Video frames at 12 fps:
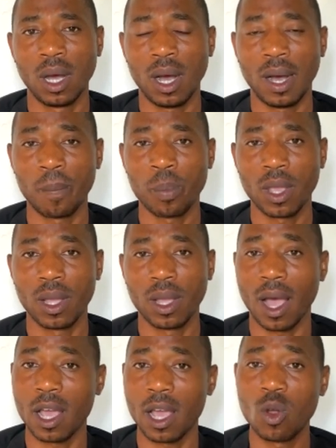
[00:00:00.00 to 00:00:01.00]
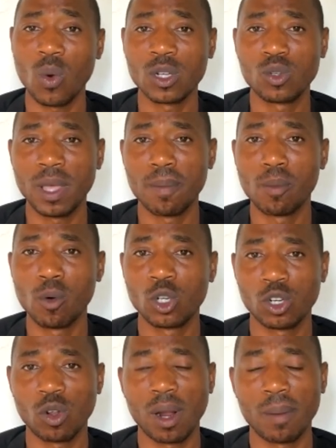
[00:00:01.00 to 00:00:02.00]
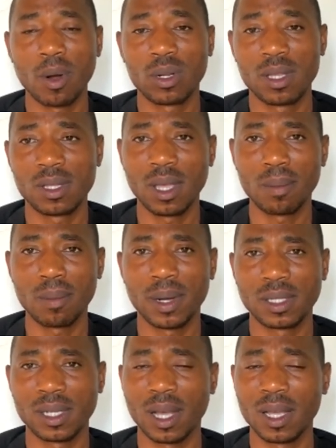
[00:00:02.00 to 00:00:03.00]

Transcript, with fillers: Uh, I don't want to be emotional about this thing, but